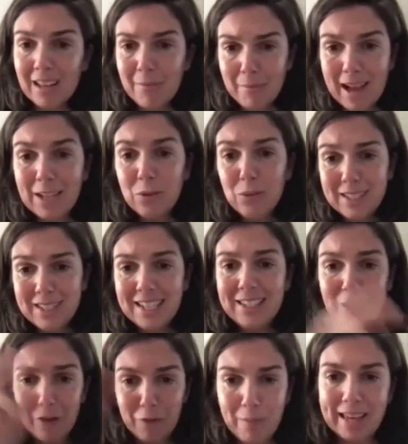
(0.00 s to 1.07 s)
back to this
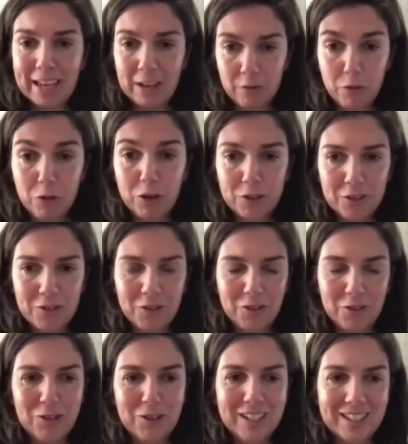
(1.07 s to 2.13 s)
idea of back and forth,
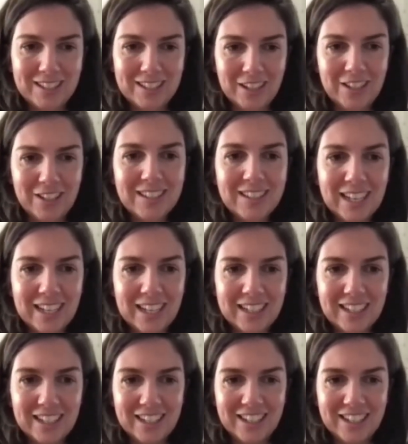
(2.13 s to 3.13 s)
no, it's not that